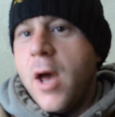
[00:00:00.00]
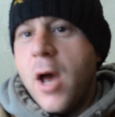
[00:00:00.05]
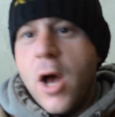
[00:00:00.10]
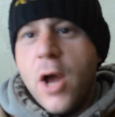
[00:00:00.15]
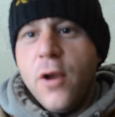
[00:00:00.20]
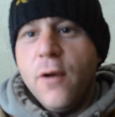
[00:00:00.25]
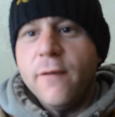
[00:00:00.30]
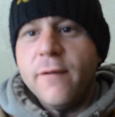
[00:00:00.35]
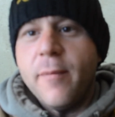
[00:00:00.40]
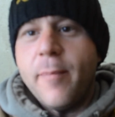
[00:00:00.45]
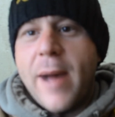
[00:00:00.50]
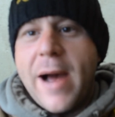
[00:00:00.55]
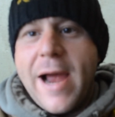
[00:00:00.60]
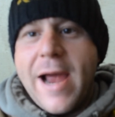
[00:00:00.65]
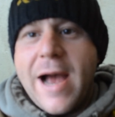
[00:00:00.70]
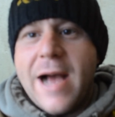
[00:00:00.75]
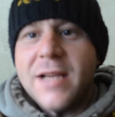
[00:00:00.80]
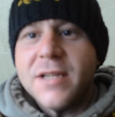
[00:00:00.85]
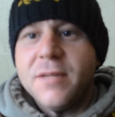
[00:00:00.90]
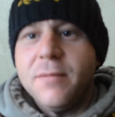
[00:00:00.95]
Another
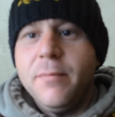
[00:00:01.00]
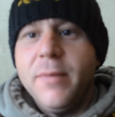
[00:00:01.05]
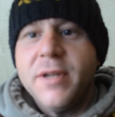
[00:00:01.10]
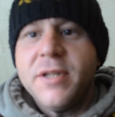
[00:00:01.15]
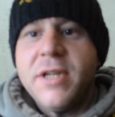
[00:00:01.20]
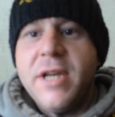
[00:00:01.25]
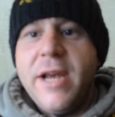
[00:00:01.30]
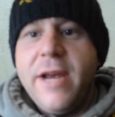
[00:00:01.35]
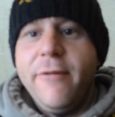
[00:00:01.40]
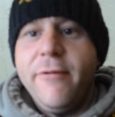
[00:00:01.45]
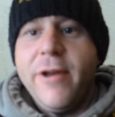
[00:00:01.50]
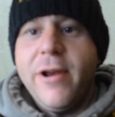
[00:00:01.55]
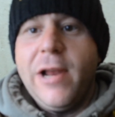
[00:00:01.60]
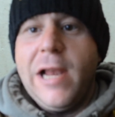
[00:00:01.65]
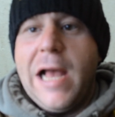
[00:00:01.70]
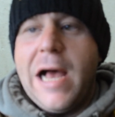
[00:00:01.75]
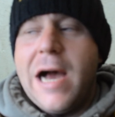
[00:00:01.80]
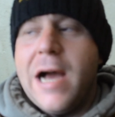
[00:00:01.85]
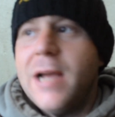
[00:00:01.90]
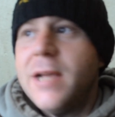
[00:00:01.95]
bite hasn't
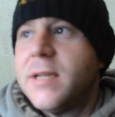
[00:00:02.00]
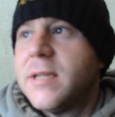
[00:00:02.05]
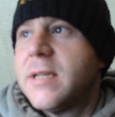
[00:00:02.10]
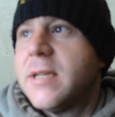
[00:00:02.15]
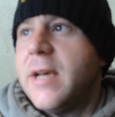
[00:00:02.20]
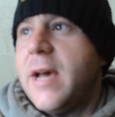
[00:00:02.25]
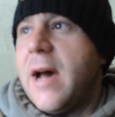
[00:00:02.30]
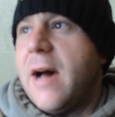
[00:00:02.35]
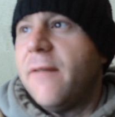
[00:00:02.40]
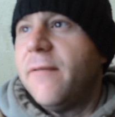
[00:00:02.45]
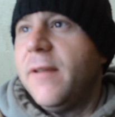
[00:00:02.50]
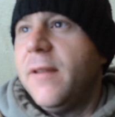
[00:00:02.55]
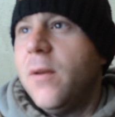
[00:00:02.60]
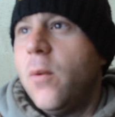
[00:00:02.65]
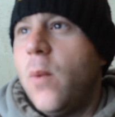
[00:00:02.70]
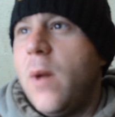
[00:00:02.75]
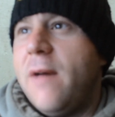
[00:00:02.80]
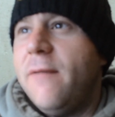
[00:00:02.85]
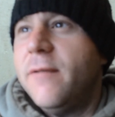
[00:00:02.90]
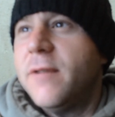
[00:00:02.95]
materialised. I think the
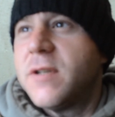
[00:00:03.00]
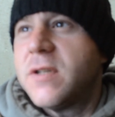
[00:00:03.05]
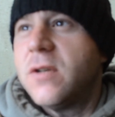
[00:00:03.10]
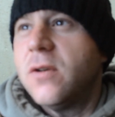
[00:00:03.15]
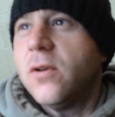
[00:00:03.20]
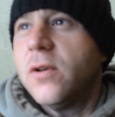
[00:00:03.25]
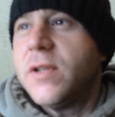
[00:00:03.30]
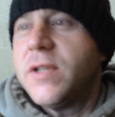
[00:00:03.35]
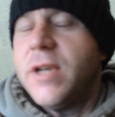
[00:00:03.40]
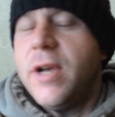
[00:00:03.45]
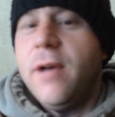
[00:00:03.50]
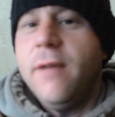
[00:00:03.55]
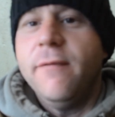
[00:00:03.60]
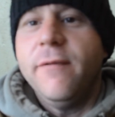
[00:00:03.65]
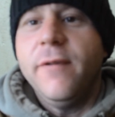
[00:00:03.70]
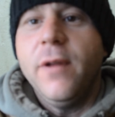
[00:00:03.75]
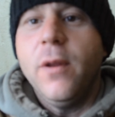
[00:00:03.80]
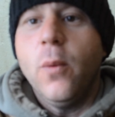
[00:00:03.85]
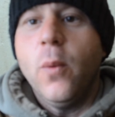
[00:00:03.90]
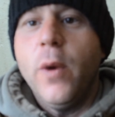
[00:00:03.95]
weather's took a turn
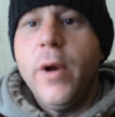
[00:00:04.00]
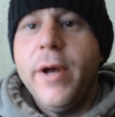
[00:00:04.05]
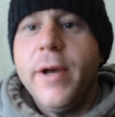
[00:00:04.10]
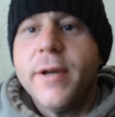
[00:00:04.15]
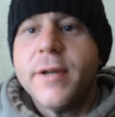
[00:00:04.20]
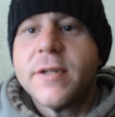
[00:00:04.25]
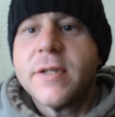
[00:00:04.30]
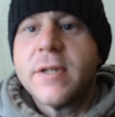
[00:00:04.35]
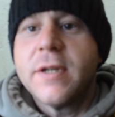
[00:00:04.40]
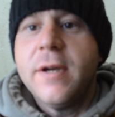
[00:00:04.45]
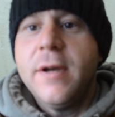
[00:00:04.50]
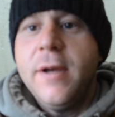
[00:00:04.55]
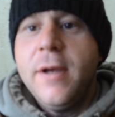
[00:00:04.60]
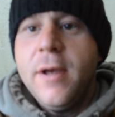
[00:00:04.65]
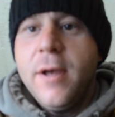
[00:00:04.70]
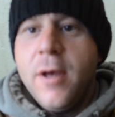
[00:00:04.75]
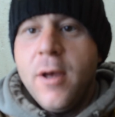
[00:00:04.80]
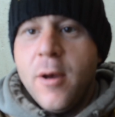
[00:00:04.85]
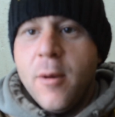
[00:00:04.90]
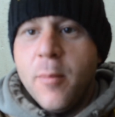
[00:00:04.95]
for the worse,
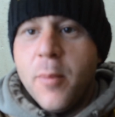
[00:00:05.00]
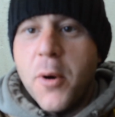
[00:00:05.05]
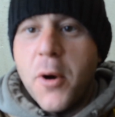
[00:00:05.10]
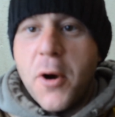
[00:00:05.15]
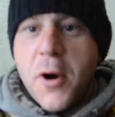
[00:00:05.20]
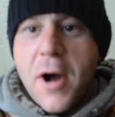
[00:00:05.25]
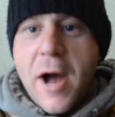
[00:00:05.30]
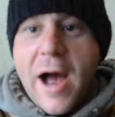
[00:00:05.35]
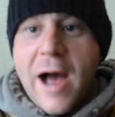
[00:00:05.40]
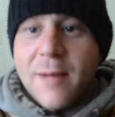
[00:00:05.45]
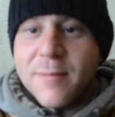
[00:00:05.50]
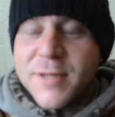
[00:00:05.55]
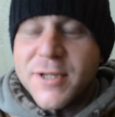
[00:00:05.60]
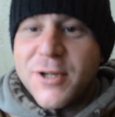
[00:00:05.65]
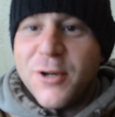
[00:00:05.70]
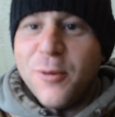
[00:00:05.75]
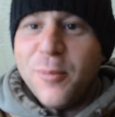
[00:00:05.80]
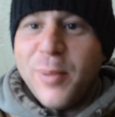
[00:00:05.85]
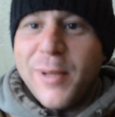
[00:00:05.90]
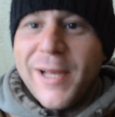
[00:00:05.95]
but I'm
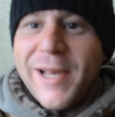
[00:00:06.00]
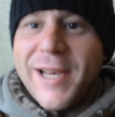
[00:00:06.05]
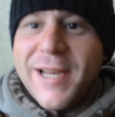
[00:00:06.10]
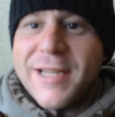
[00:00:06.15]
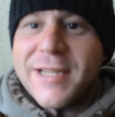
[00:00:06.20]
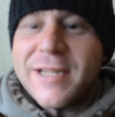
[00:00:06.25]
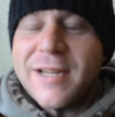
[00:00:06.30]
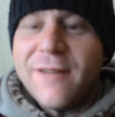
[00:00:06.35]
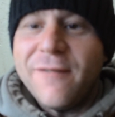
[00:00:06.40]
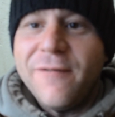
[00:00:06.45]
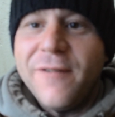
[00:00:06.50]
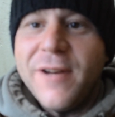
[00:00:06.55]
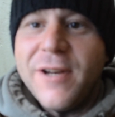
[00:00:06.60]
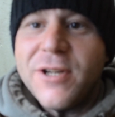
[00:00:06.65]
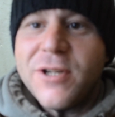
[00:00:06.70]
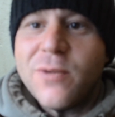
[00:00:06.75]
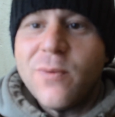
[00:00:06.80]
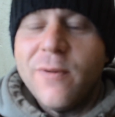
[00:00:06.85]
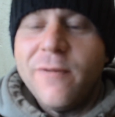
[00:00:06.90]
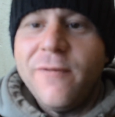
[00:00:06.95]
still pleased. I
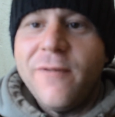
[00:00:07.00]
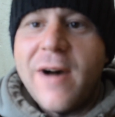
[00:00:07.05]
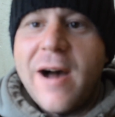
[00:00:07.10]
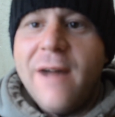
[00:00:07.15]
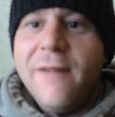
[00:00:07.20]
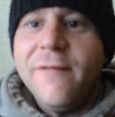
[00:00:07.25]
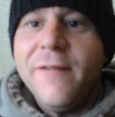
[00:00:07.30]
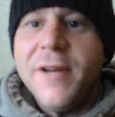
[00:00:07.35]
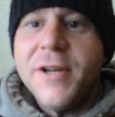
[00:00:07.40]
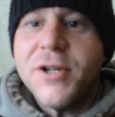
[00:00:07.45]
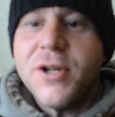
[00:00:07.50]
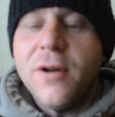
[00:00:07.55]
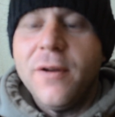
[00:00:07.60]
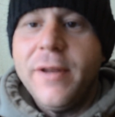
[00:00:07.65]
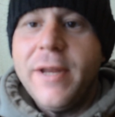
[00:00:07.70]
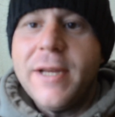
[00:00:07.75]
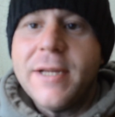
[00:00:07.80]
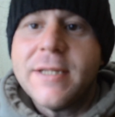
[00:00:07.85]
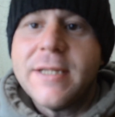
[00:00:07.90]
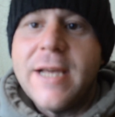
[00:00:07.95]
finished with 5 fish on
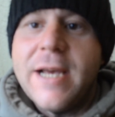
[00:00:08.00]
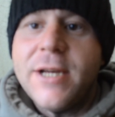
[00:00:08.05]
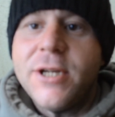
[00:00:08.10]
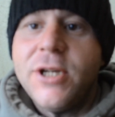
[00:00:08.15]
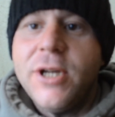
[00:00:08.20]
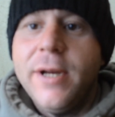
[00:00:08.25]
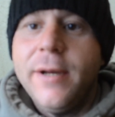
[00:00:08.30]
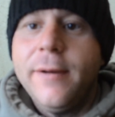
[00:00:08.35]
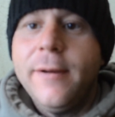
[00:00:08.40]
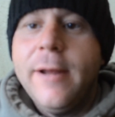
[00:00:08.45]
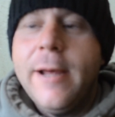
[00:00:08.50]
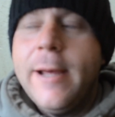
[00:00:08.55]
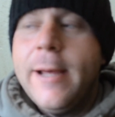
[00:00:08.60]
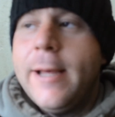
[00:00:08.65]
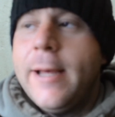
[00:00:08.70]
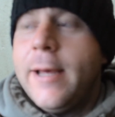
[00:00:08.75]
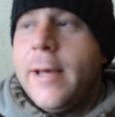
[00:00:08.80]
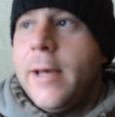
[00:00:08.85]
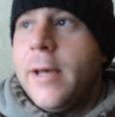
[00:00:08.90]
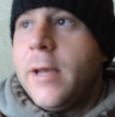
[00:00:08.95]
this session,
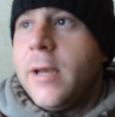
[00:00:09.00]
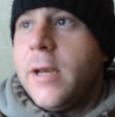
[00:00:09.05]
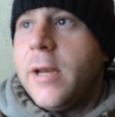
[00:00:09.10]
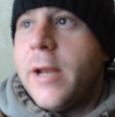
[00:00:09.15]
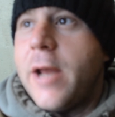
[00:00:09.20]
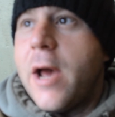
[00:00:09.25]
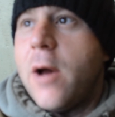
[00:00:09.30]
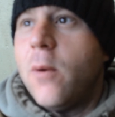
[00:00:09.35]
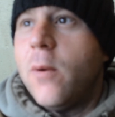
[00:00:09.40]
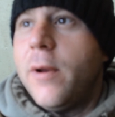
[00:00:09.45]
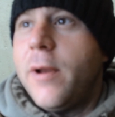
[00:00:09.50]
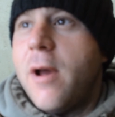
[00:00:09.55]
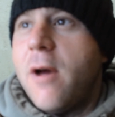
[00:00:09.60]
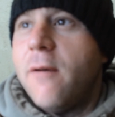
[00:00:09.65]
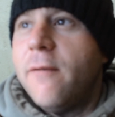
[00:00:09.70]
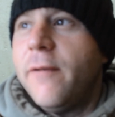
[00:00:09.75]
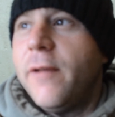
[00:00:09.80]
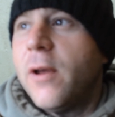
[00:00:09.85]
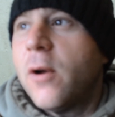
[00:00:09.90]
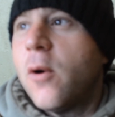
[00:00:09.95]
you know, and
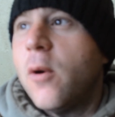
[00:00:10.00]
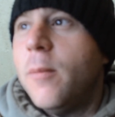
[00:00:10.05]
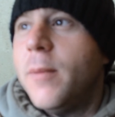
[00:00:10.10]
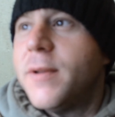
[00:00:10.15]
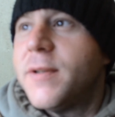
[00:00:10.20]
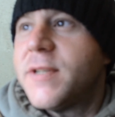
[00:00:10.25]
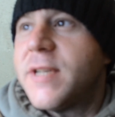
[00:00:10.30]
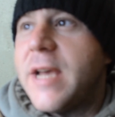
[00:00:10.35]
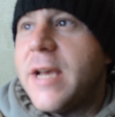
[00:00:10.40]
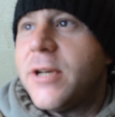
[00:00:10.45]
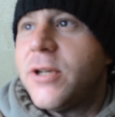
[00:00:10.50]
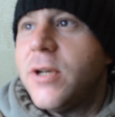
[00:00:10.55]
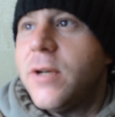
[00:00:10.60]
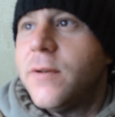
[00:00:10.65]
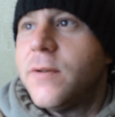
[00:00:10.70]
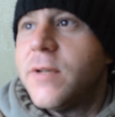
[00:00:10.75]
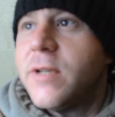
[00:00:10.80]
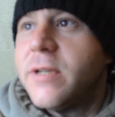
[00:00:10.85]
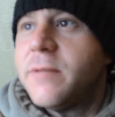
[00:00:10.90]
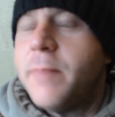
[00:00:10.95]
over the coming
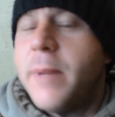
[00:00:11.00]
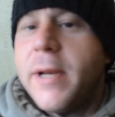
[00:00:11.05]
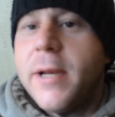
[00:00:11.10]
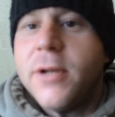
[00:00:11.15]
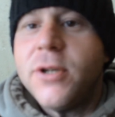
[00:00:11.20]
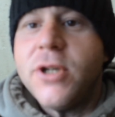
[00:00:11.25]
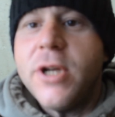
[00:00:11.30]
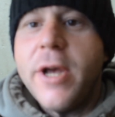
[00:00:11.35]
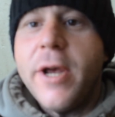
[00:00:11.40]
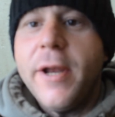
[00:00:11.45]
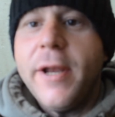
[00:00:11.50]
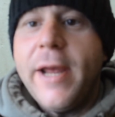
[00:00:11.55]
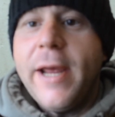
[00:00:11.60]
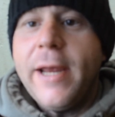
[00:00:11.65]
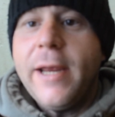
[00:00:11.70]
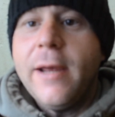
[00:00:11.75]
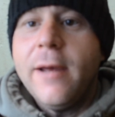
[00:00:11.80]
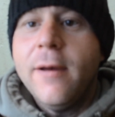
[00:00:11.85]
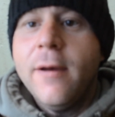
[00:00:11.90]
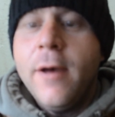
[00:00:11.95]
sessions it's been a
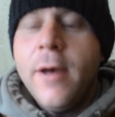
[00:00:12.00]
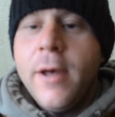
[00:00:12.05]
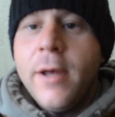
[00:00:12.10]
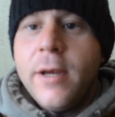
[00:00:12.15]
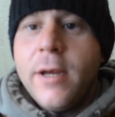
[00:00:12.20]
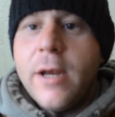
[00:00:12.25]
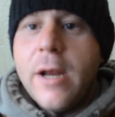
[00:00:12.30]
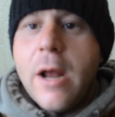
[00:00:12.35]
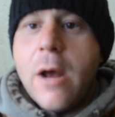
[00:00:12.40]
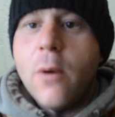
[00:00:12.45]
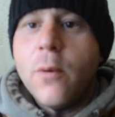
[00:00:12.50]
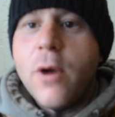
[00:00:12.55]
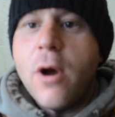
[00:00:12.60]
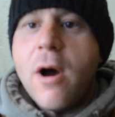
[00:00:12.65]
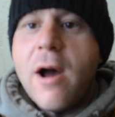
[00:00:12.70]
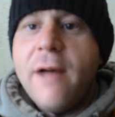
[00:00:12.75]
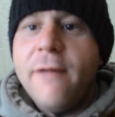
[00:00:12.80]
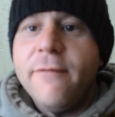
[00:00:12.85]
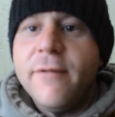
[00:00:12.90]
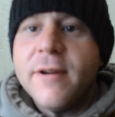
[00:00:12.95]
journey. You know,
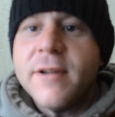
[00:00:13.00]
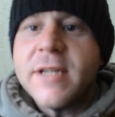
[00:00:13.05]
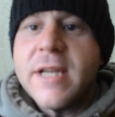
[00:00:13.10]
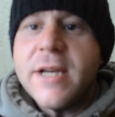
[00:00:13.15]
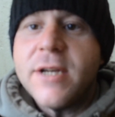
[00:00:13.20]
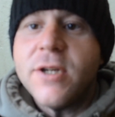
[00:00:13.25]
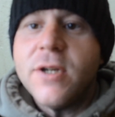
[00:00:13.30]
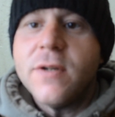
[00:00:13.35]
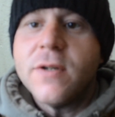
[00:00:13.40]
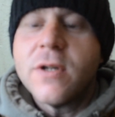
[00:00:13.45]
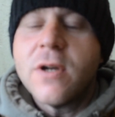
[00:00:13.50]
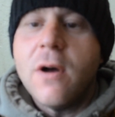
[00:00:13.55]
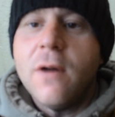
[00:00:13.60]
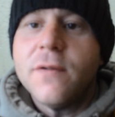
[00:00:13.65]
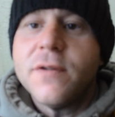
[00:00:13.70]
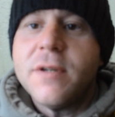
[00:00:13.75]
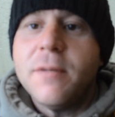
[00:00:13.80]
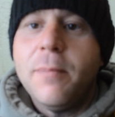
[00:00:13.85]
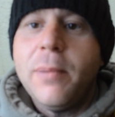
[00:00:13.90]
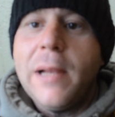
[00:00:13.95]
not every session's
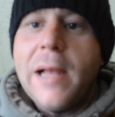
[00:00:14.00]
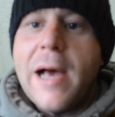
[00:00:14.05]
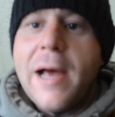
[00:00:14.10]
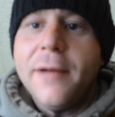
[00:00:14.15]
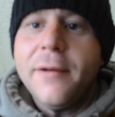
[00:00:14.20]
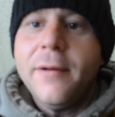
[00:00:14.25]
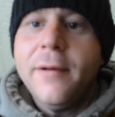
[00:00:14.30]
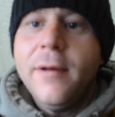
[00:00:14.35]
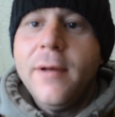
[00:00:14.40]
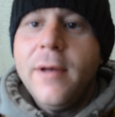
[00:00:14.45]
gone to plan,